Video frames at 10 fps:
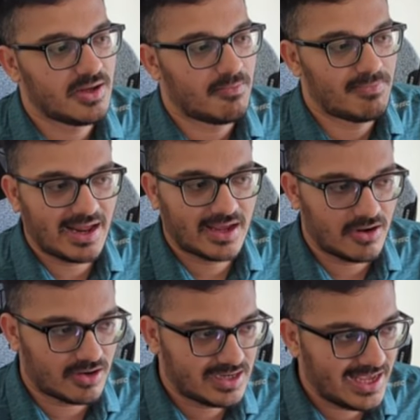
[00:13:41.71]
Black
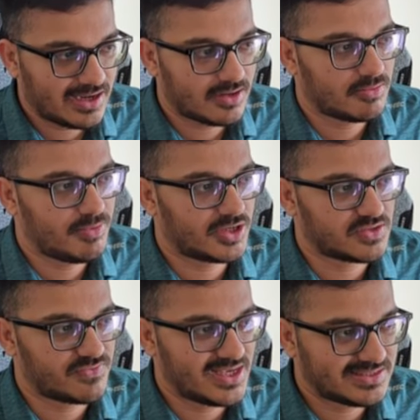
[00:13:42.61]
cannot take it because of
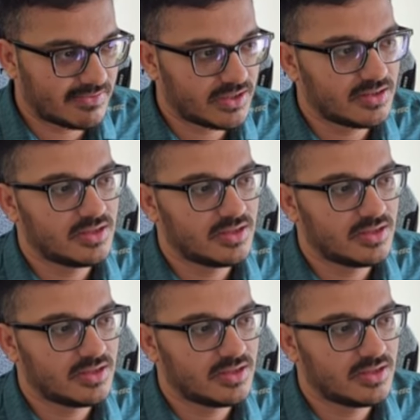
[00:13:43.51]
a7.